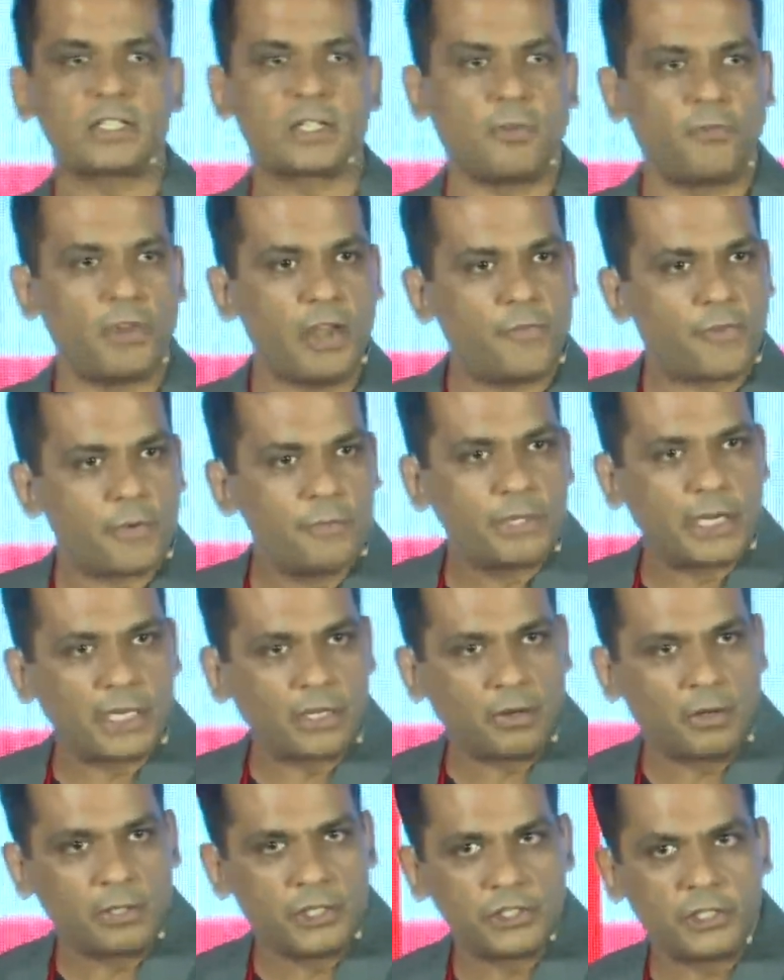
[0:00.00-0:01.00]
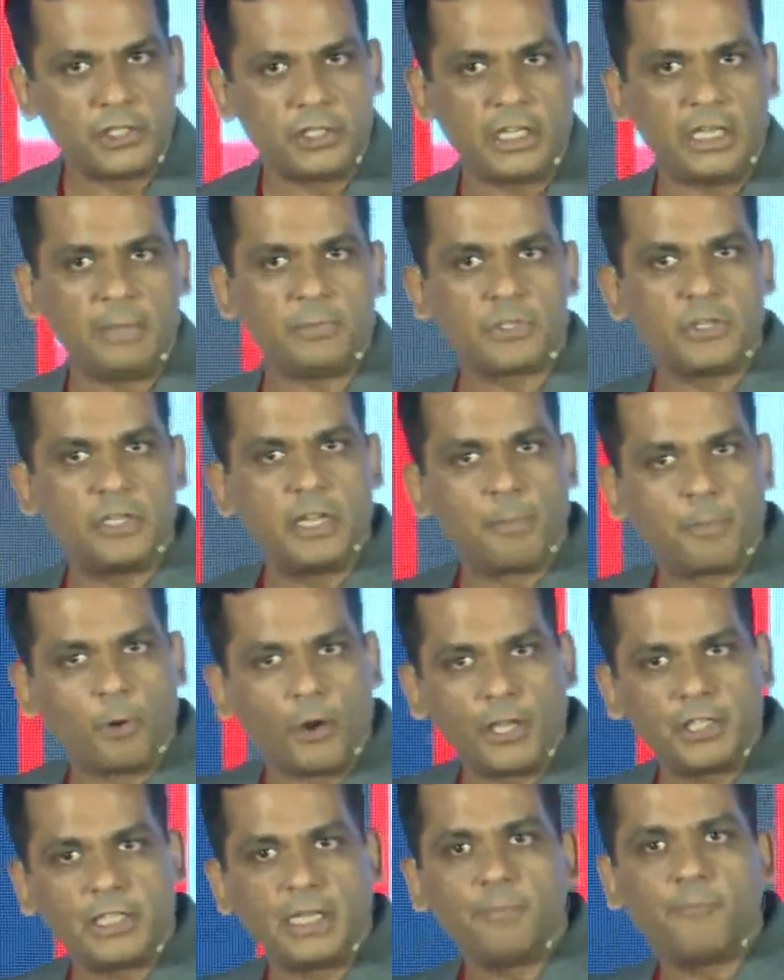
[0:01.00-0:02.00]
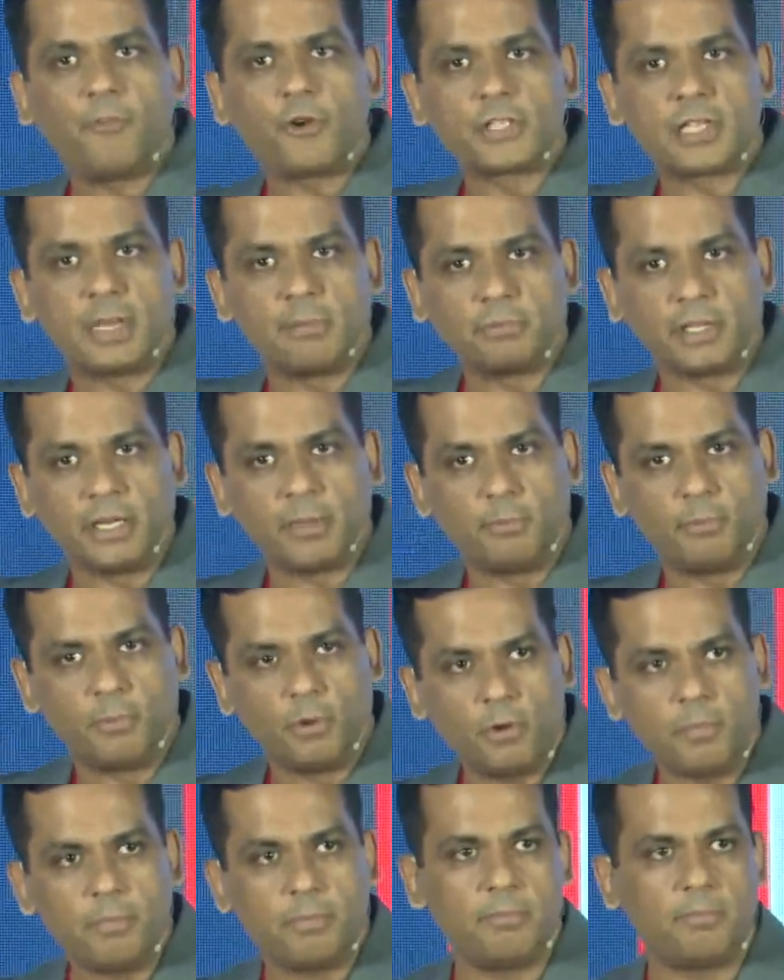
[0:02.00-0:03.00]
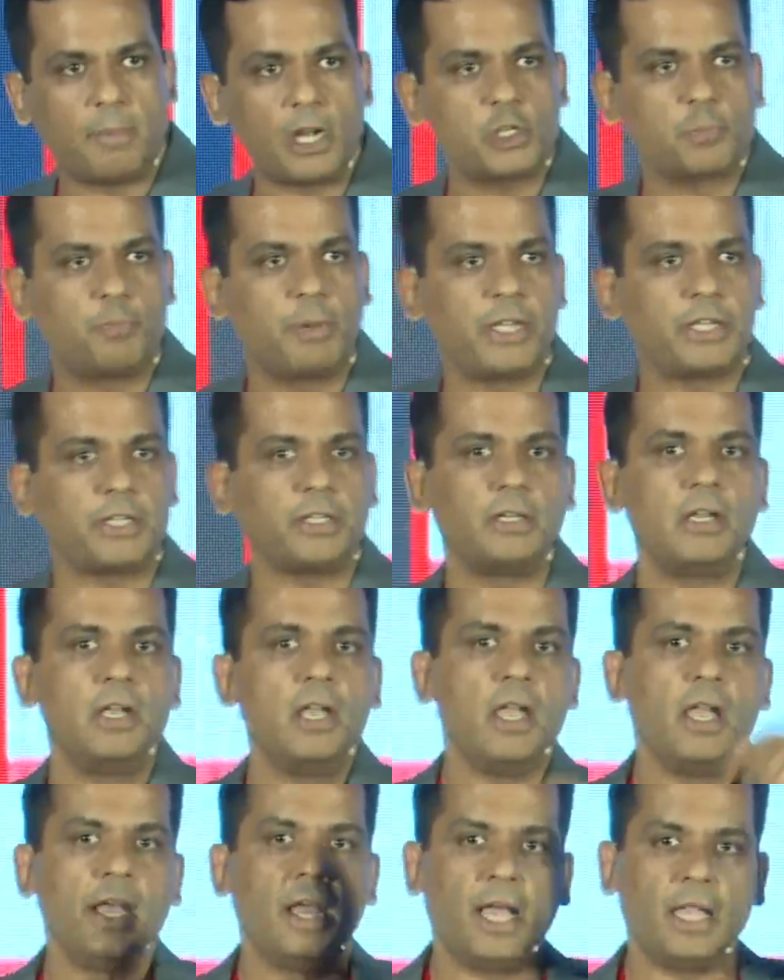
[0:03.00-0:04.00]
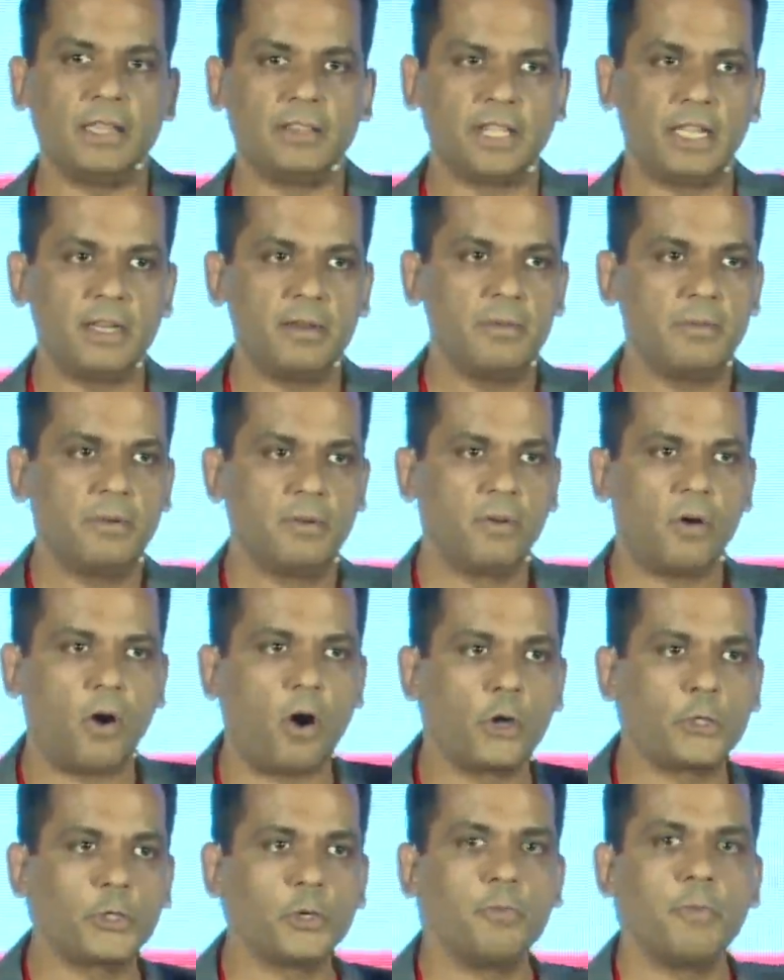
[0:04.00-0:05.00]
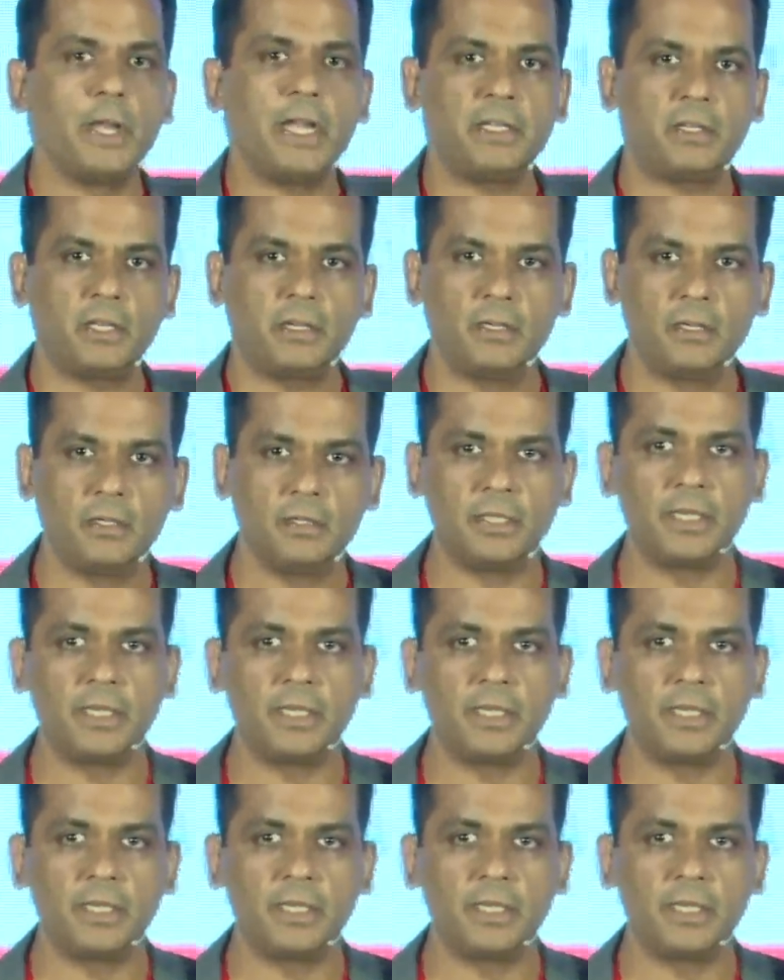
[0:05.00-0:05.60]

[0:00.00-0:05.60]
away from technology teams, deploy them for something much better, and then automate the